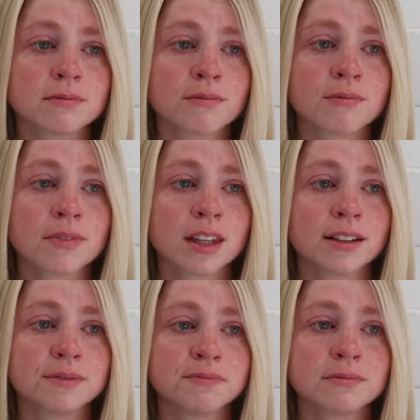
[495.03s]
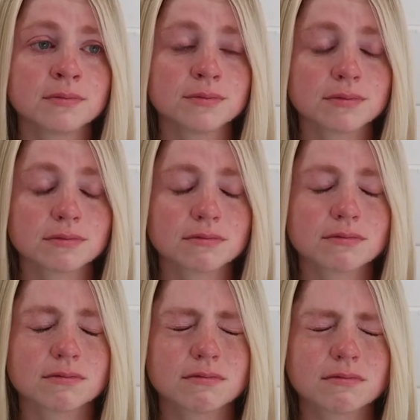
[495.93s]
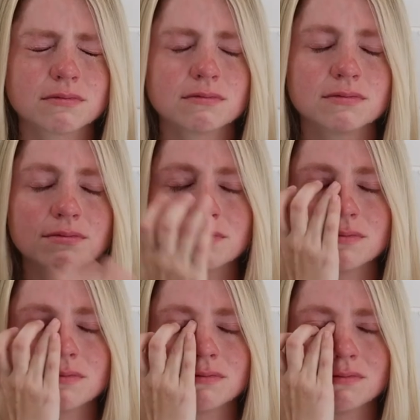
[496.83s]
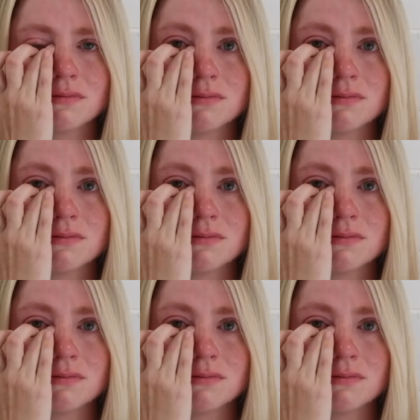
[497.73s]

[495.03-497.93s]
(no one is talking)